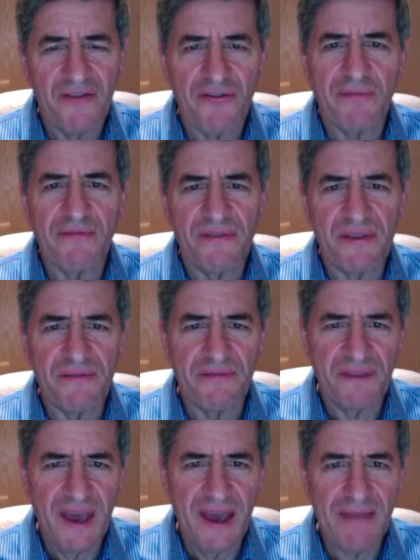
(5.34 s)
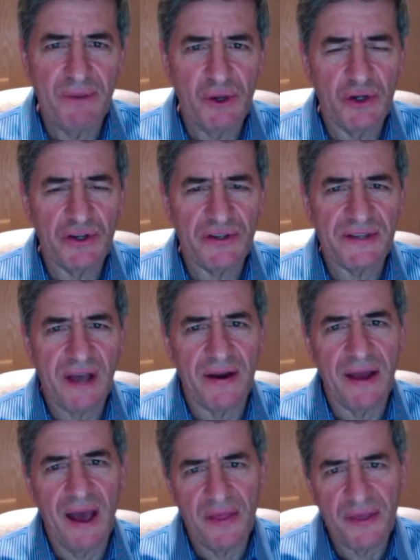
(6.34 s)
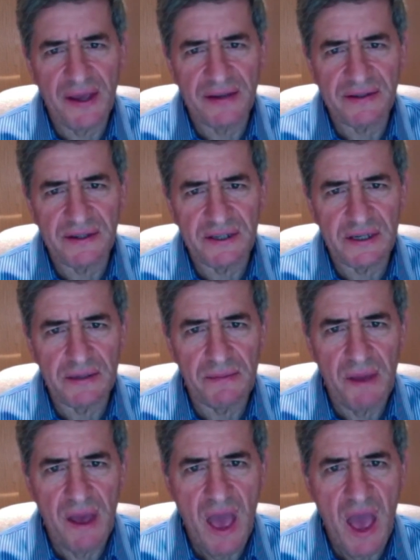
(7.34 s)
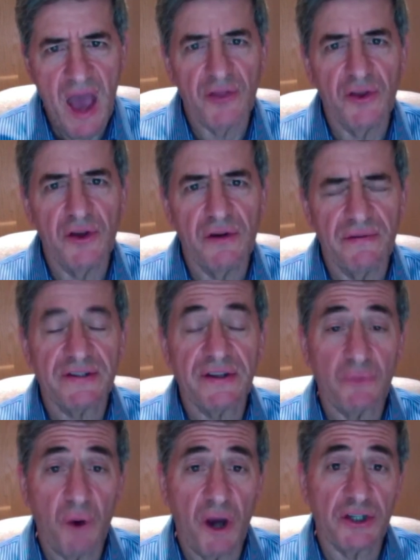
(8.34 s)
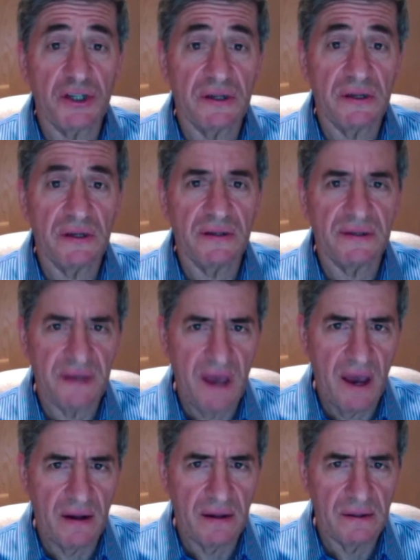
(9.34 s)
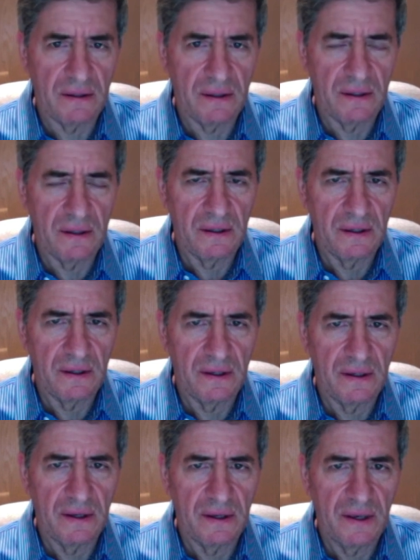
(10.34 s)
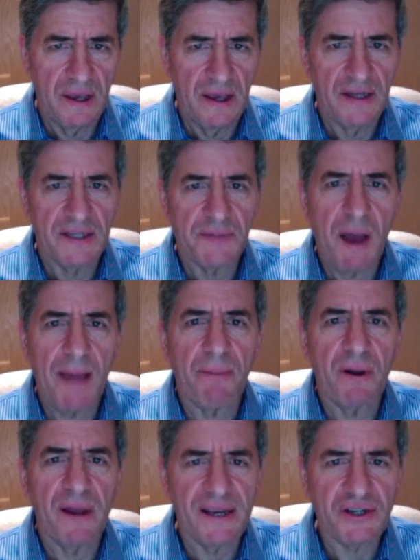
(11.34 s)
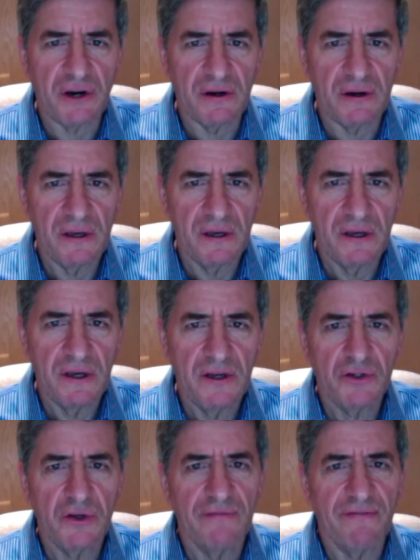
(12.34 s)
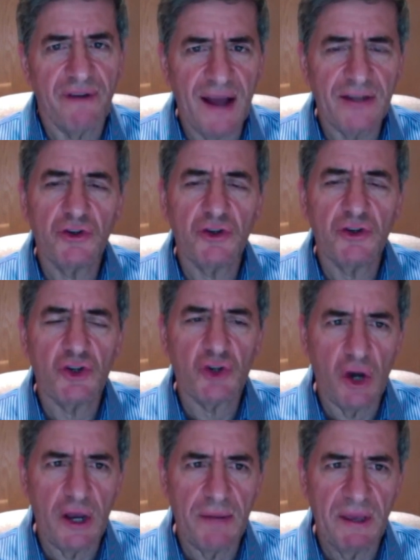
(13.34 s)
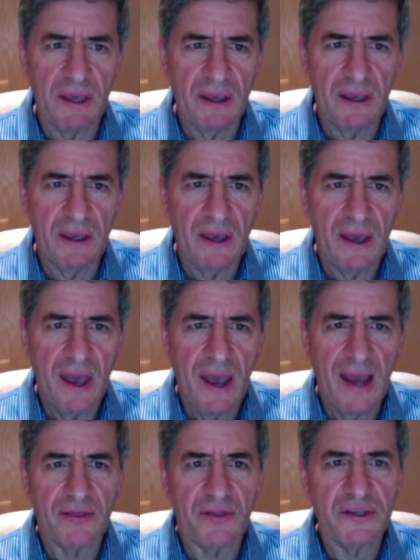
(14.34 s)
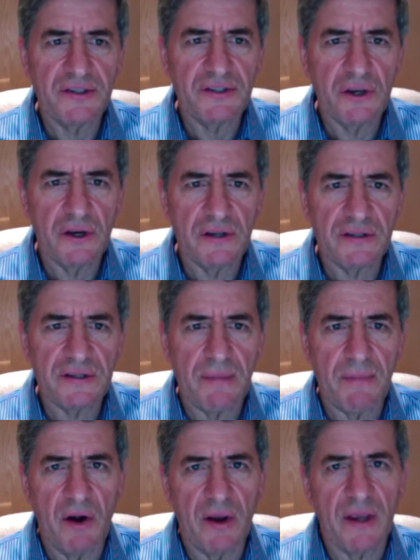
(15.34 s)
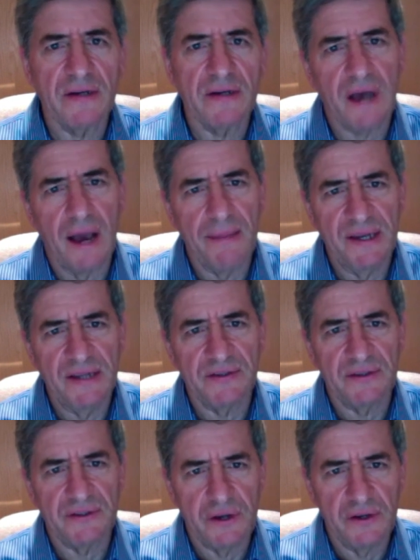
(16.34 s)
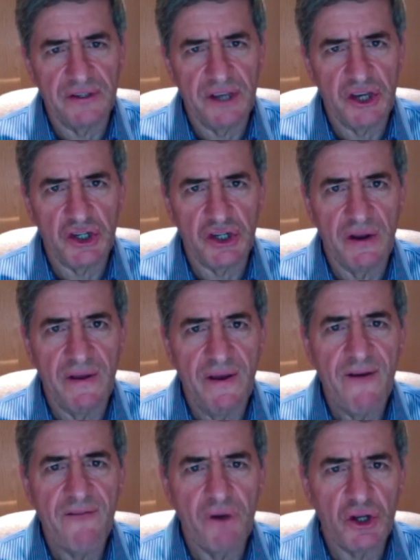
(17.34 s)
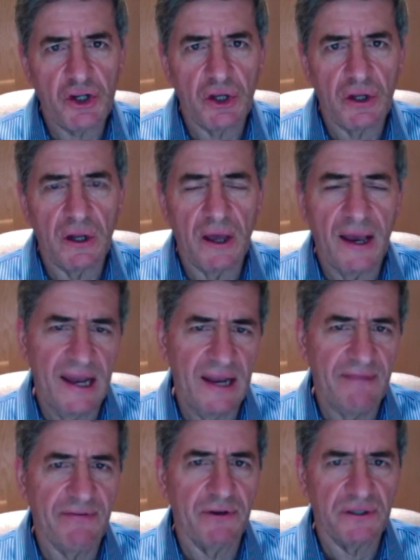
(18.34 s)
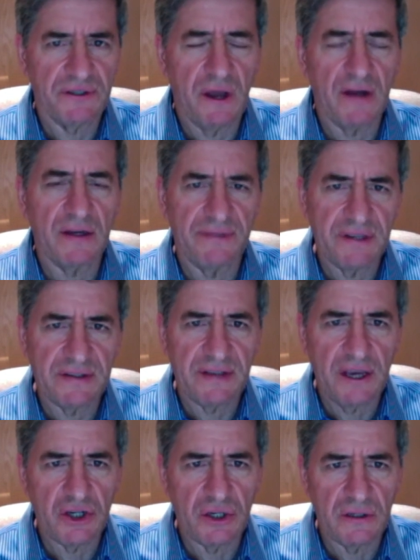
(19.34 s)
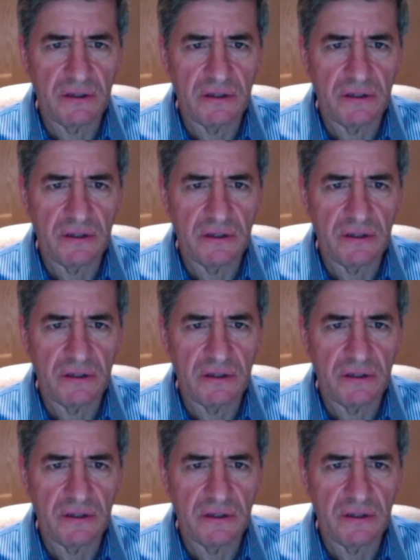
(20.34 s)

from the VA Puget Sound Healthcare System and the University of Washington in Seattle. It is my pleasure to invite you to join me at this year's American Diabetes Association virtual 81st Scientific Sessions,